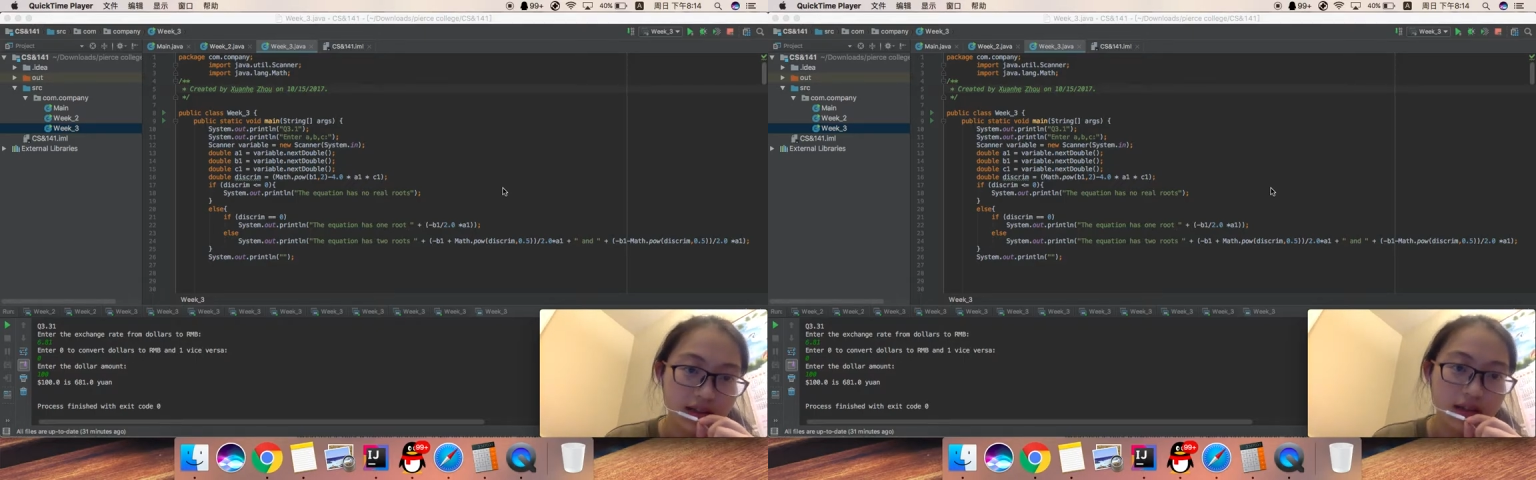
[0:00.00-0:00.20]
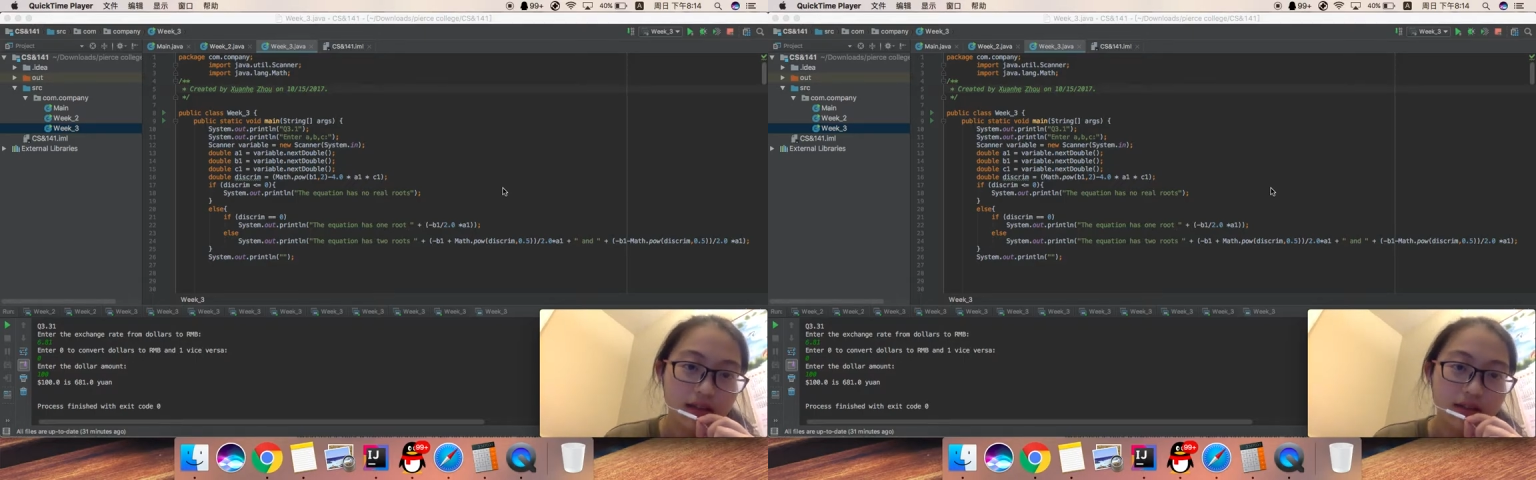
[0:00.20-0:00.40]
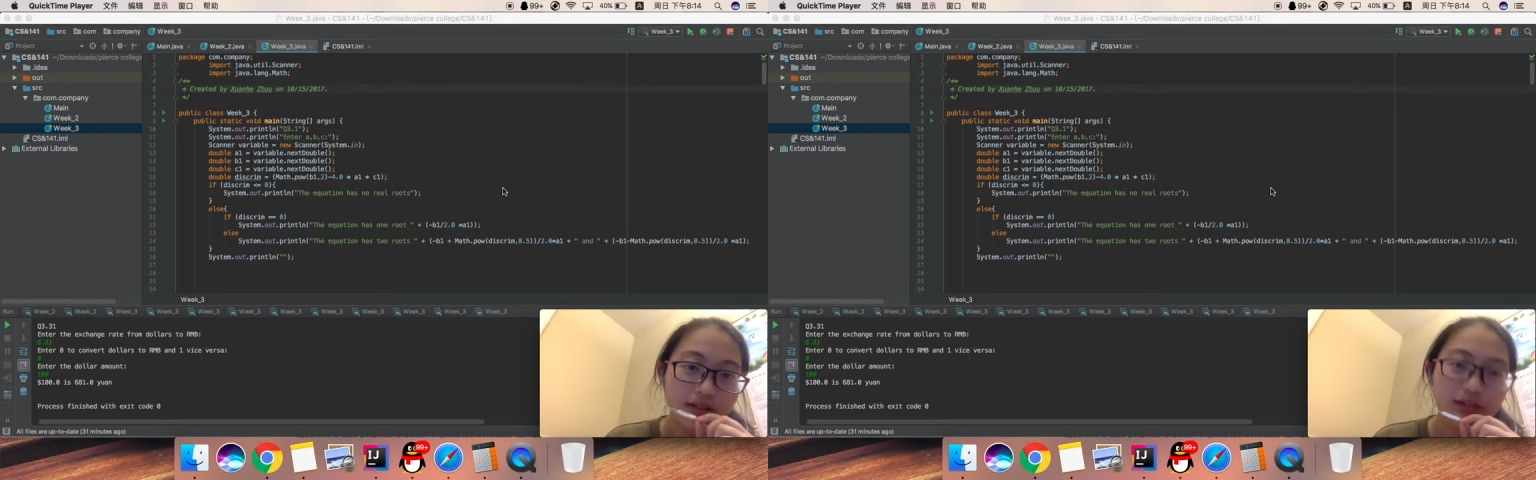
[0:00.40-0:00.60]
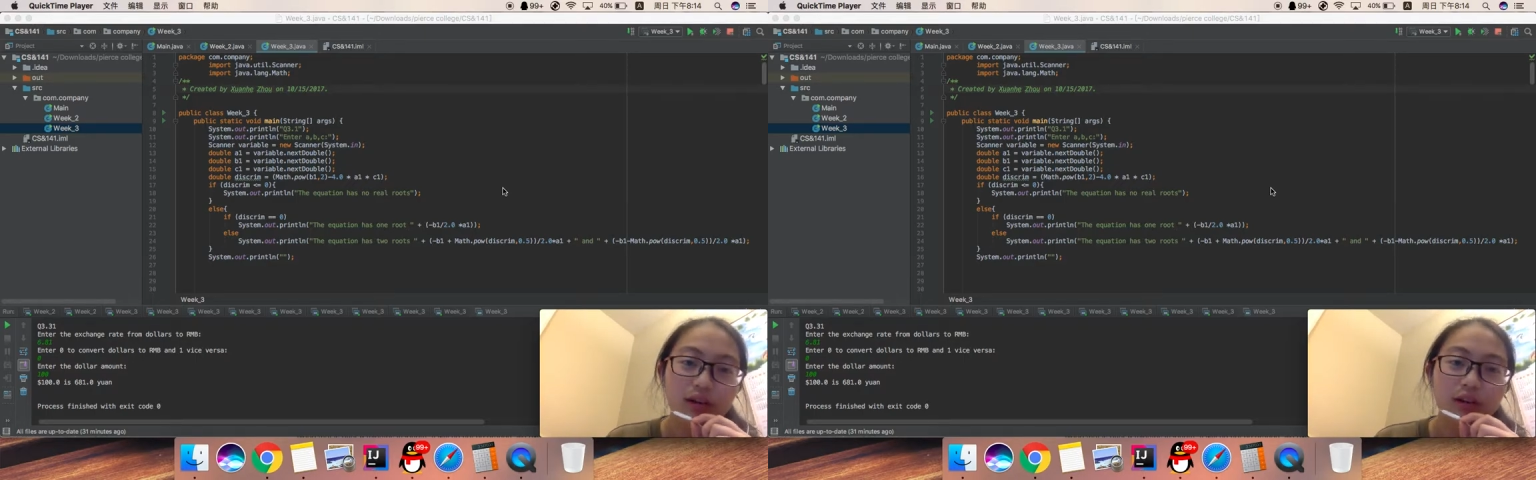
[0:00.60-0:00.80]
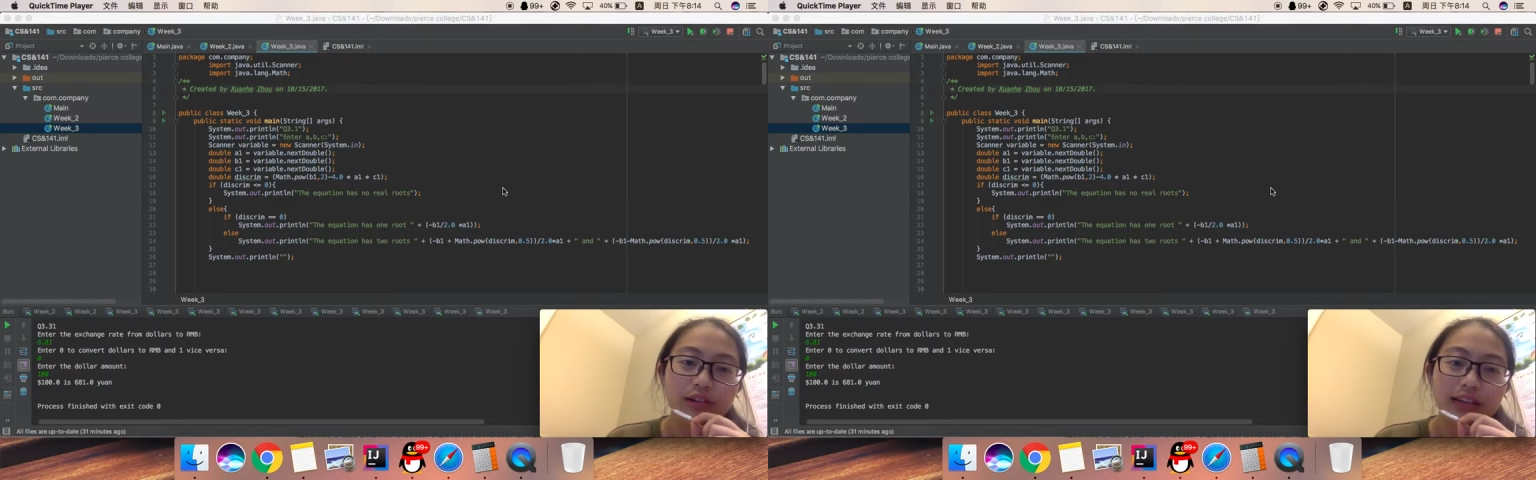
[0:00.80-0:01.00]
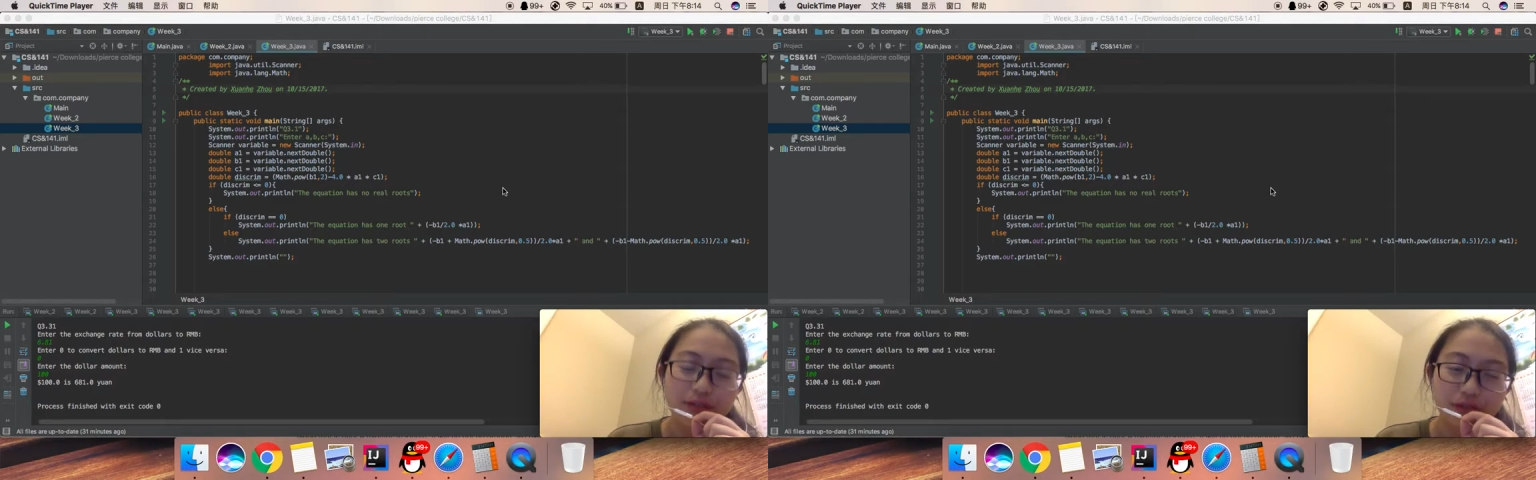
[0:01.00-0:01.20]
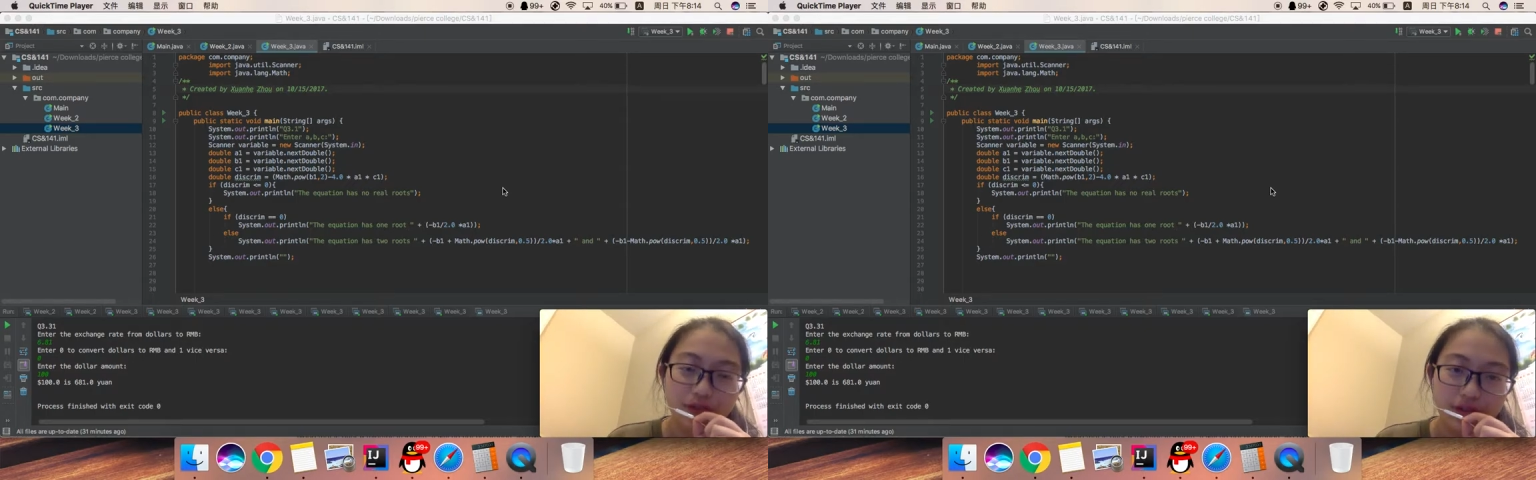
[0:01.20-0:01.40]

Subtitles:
So, as usual,